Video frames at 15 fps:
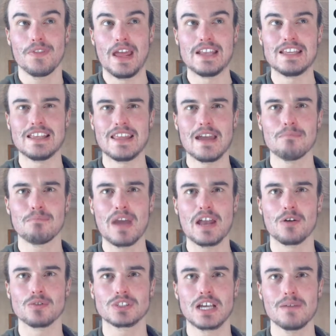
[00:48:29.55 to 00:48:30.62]
And yeah, that
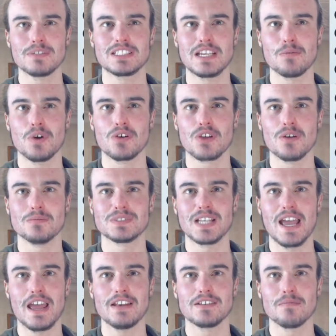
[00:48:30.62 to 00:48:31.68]
battle, Tamati Williams
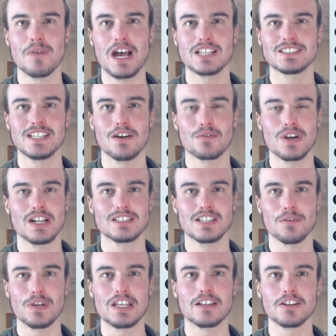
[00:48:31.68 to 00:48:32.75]
and Marcel
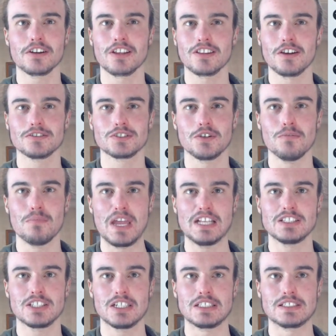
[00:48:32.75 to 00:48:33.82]
Renata, when you look at those 2
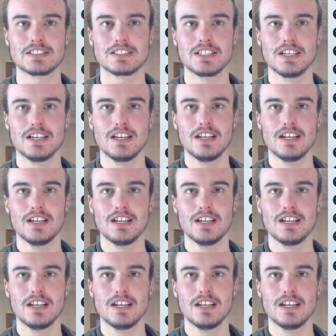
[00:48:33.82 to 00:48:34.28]
benches,